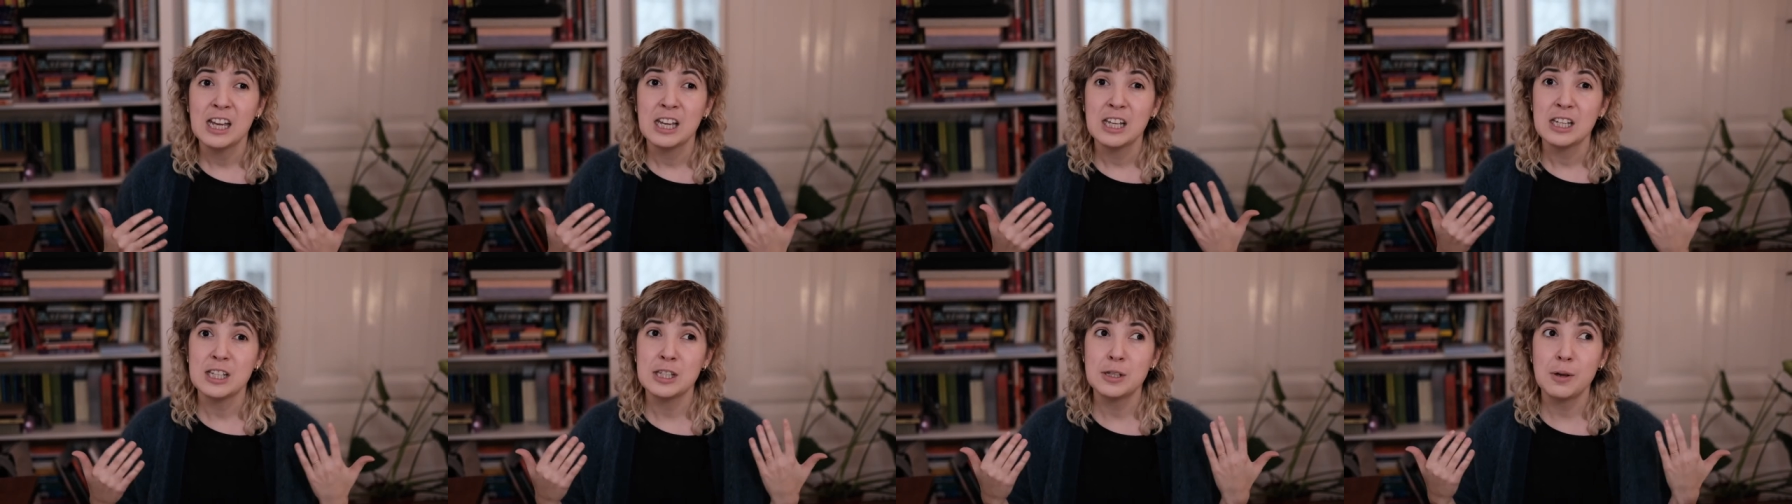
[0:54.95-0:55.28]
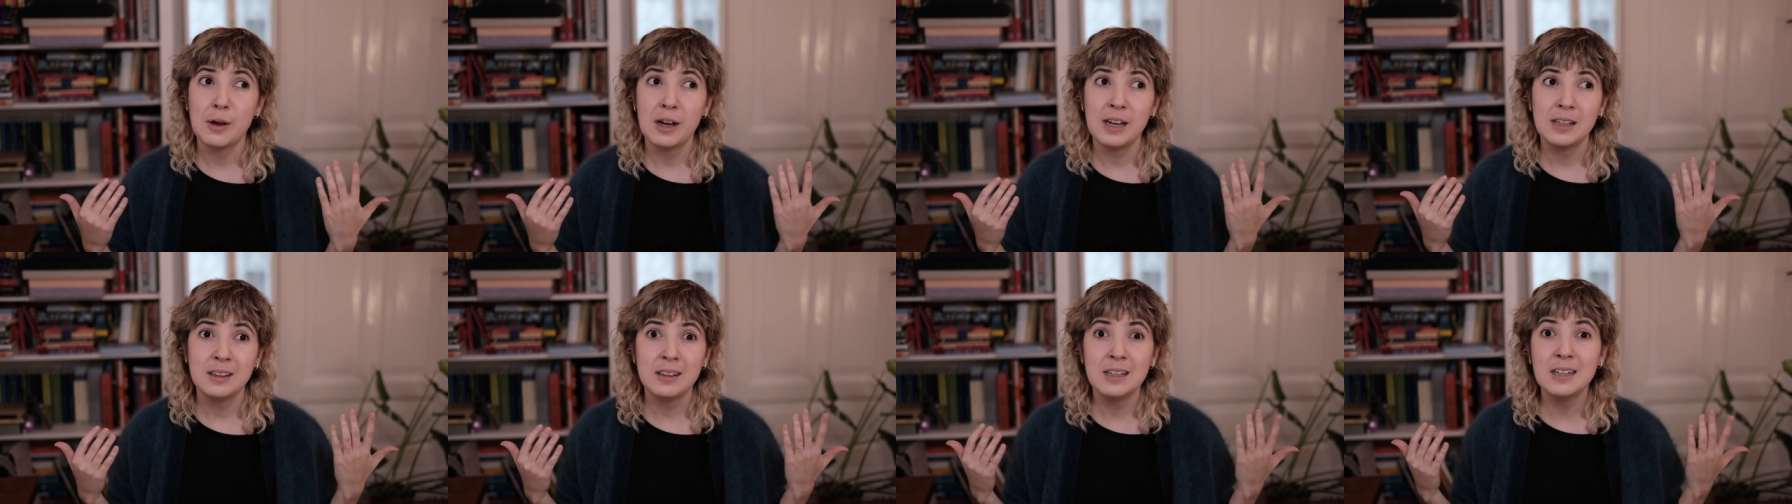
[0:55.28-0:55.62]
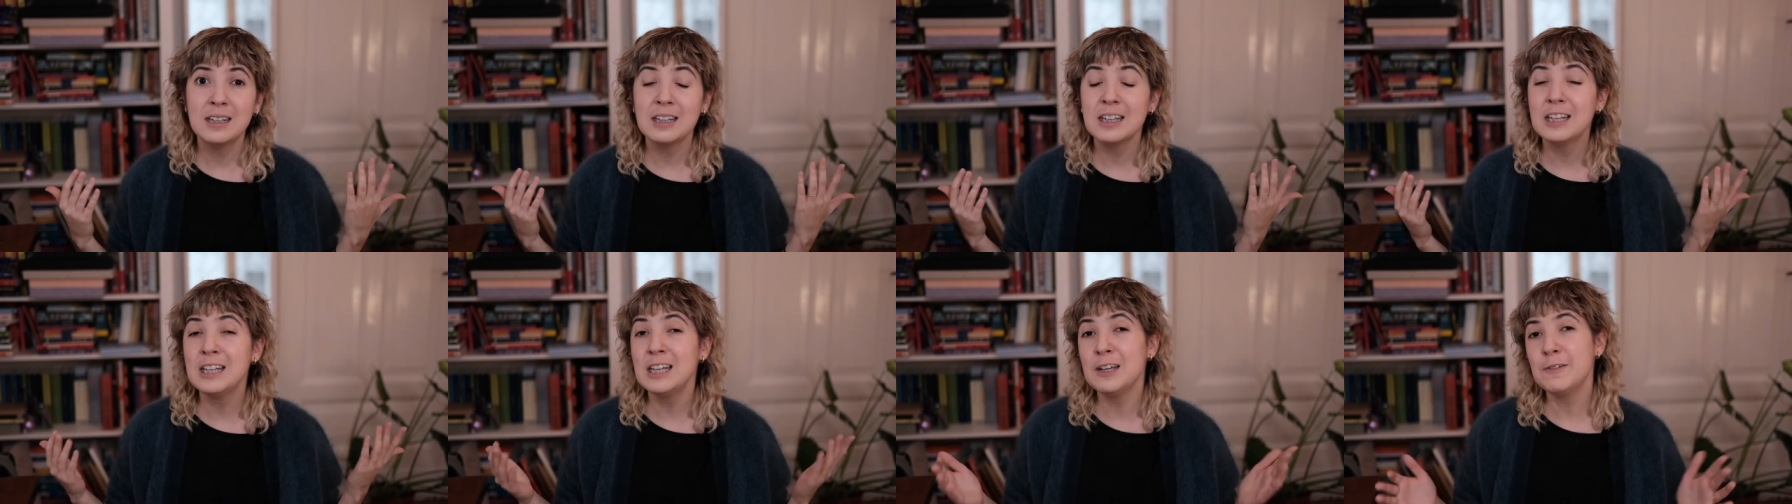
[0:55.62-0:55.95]
So I
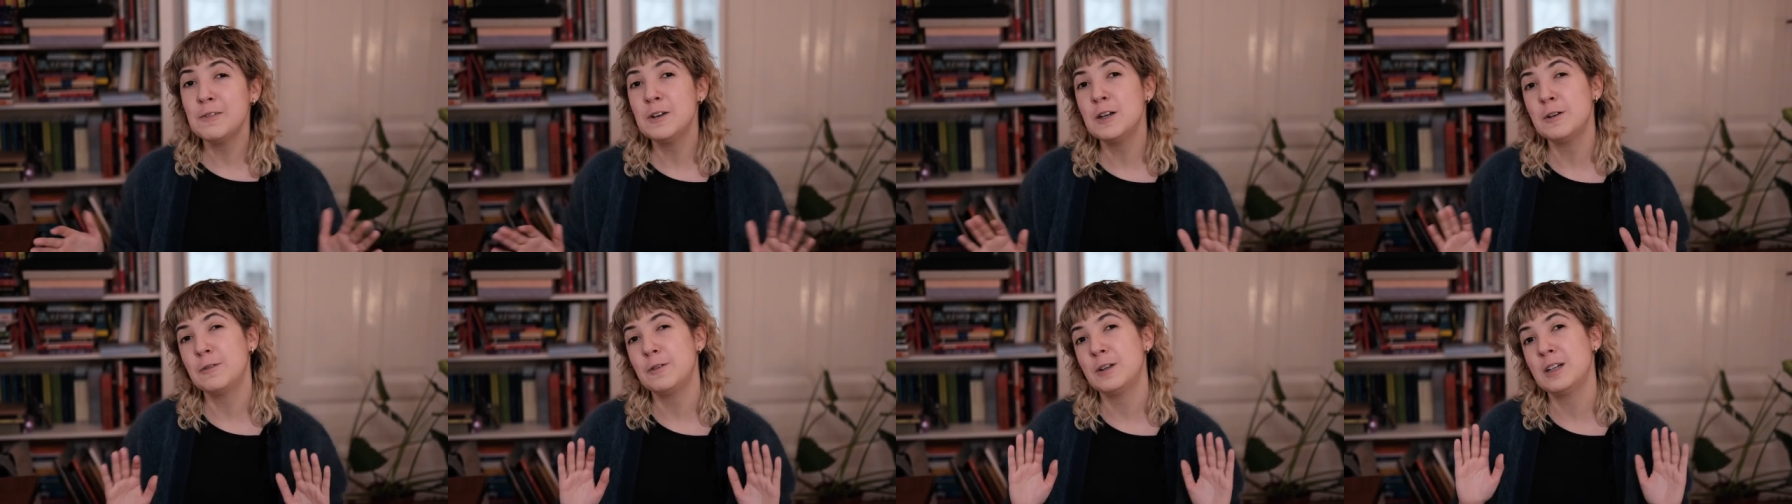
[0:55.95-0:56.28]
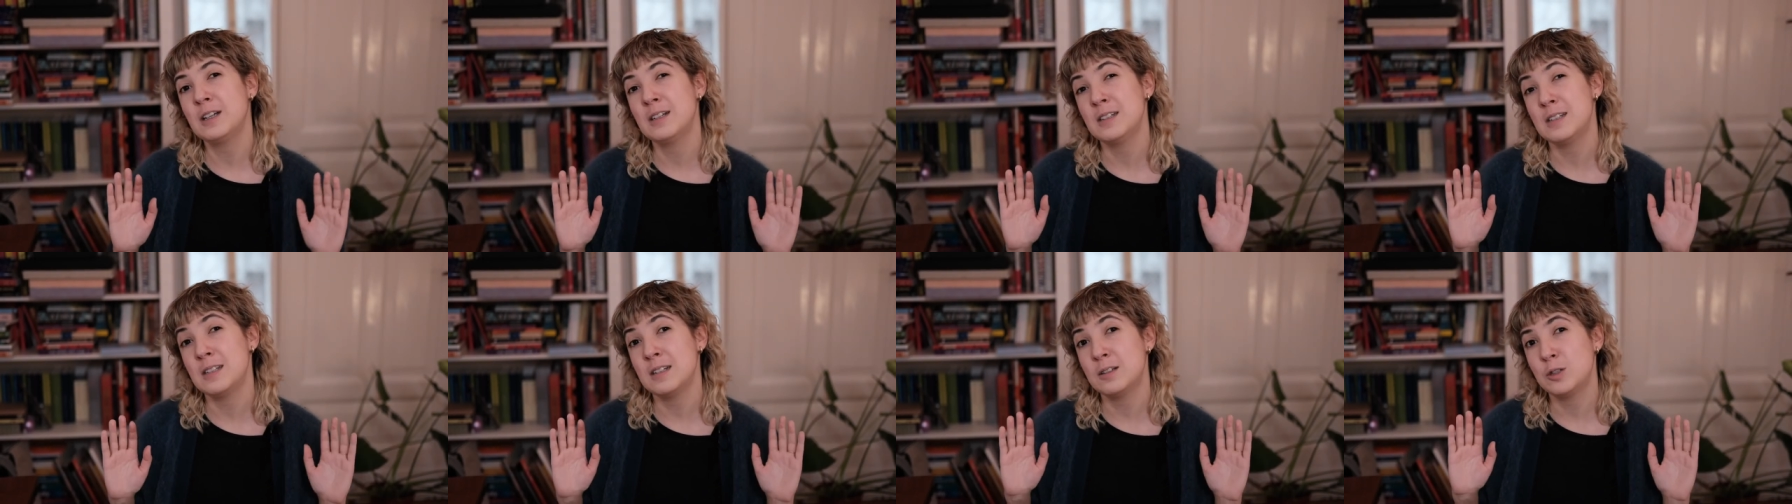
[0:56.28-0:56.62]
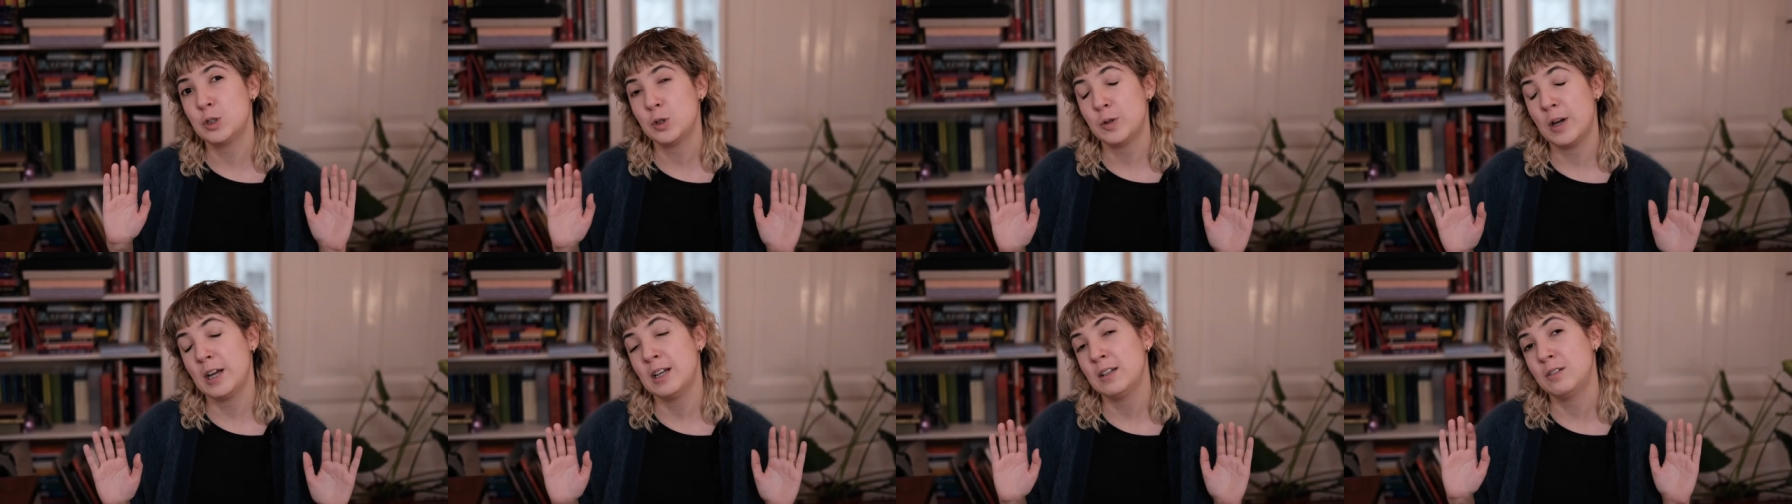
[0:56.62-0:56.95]
think even if it is a
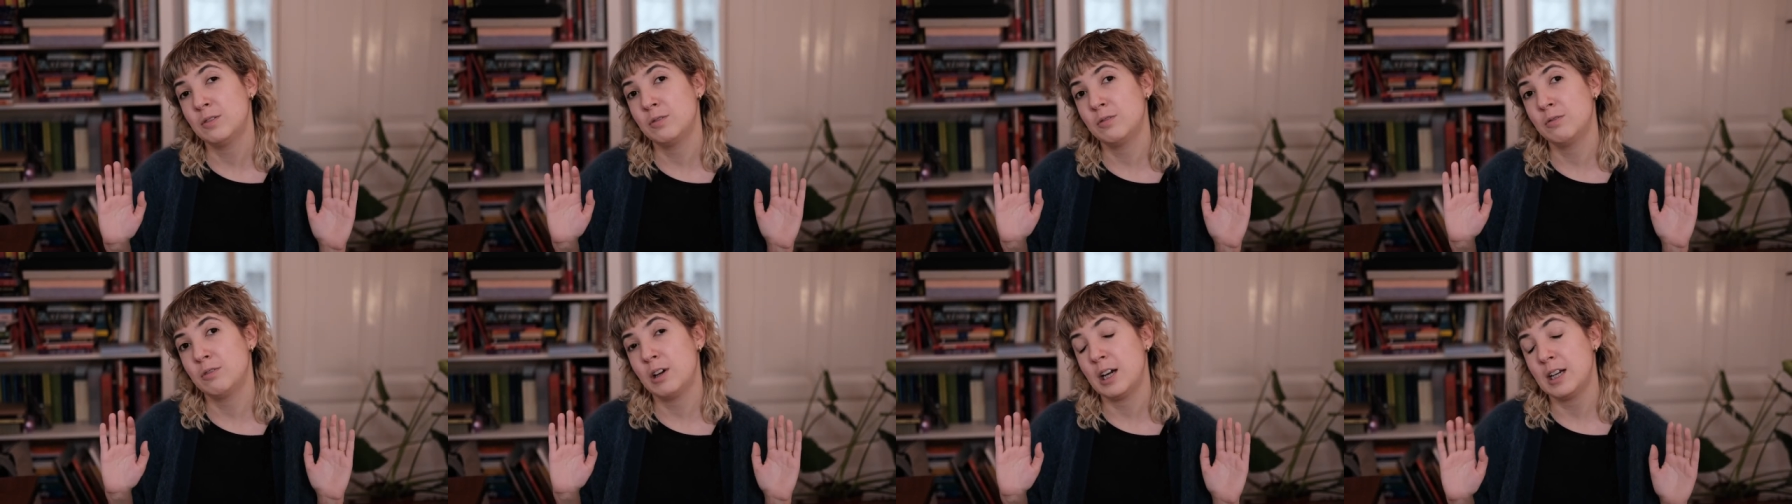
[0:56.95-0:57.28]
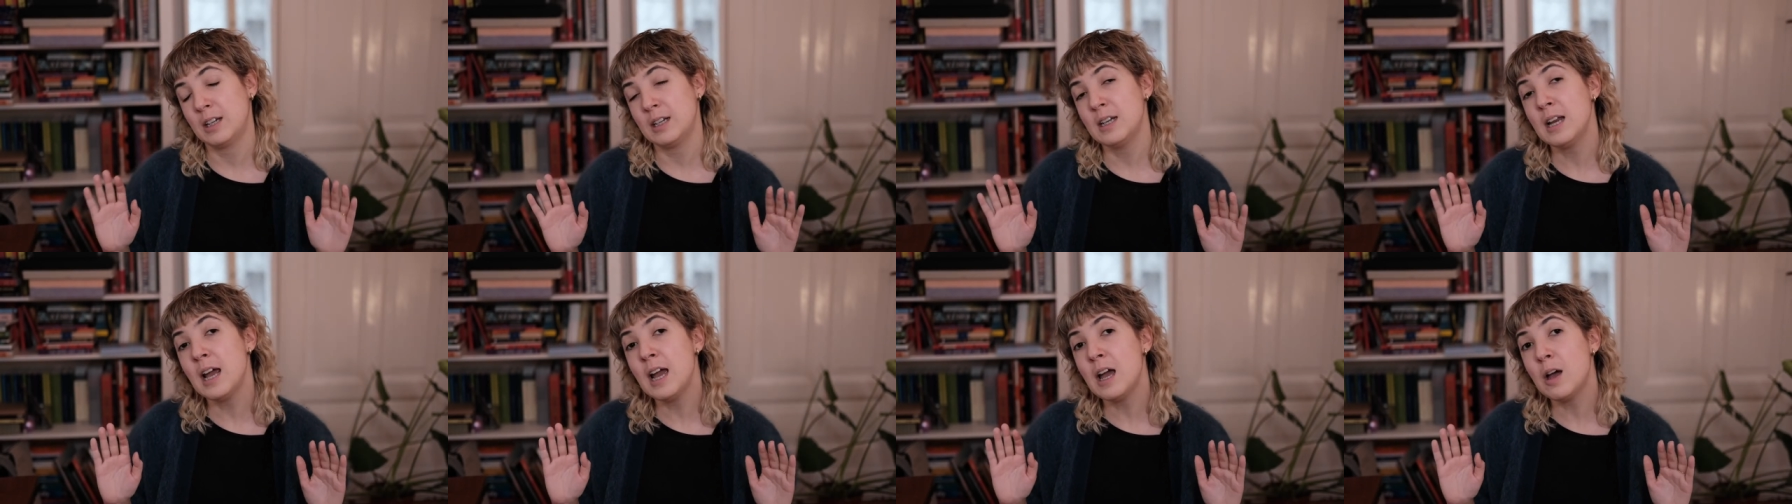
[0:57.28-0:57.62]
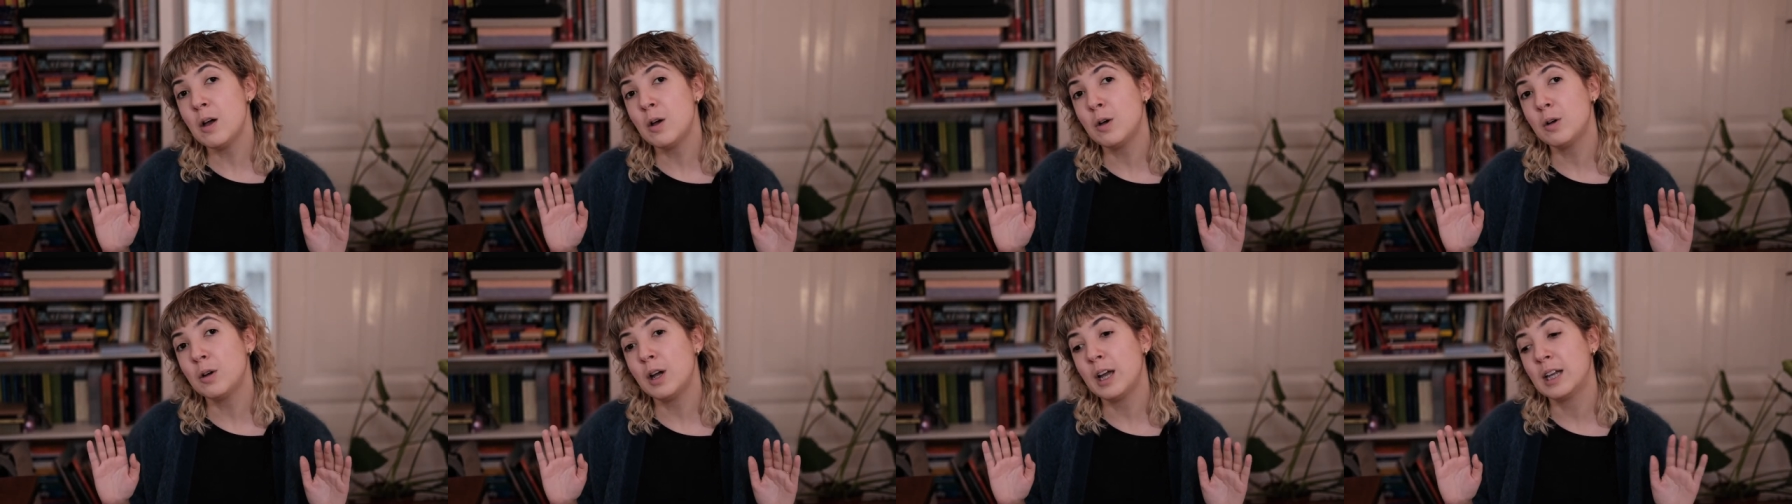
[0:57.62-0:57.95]
trend right
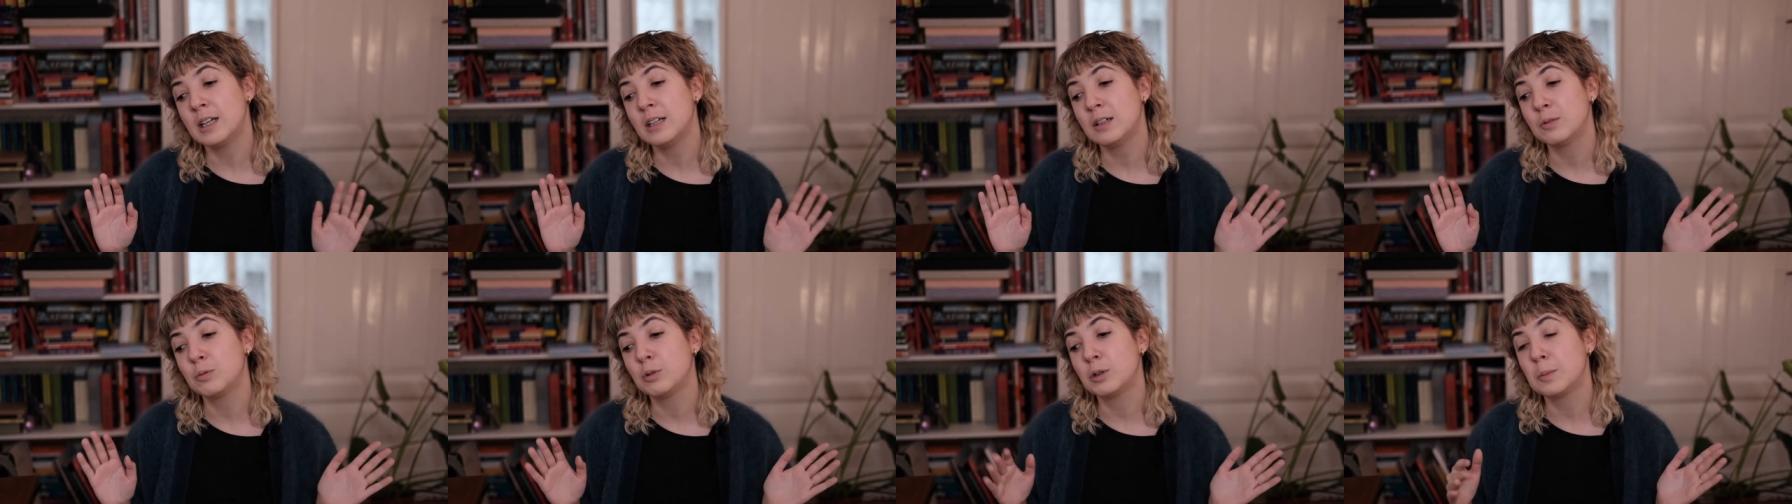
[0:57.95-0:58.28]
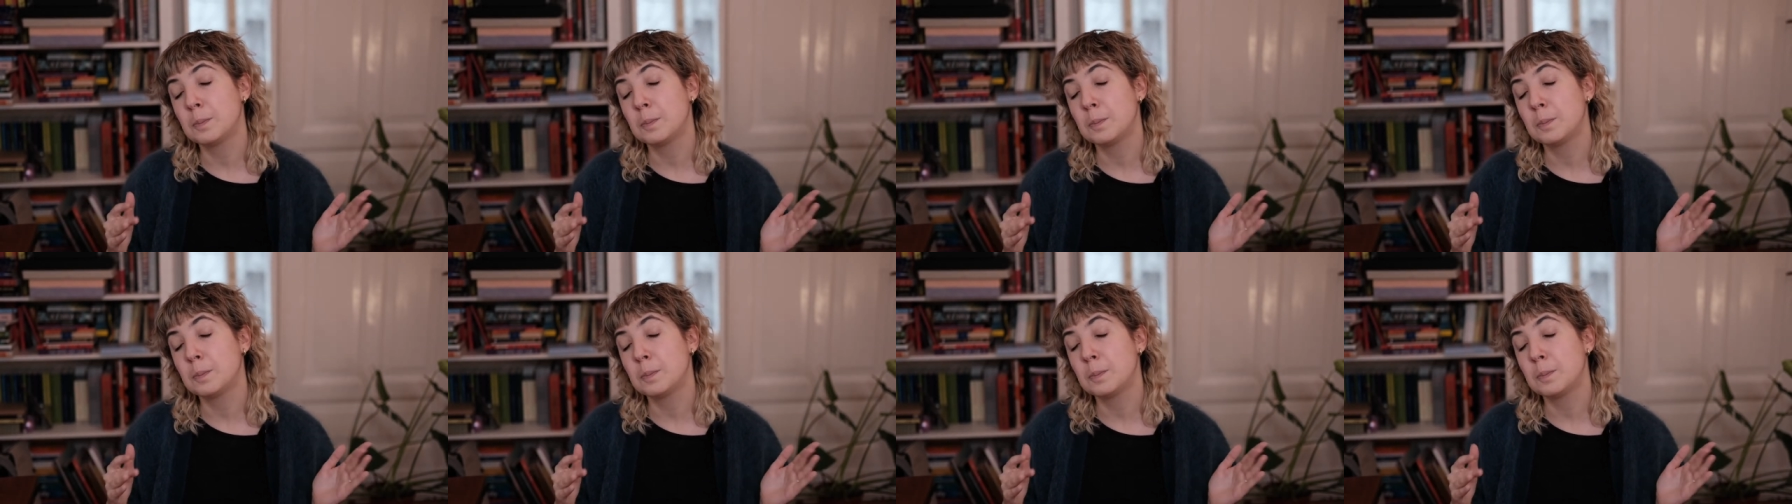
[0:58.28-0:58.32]
now and it will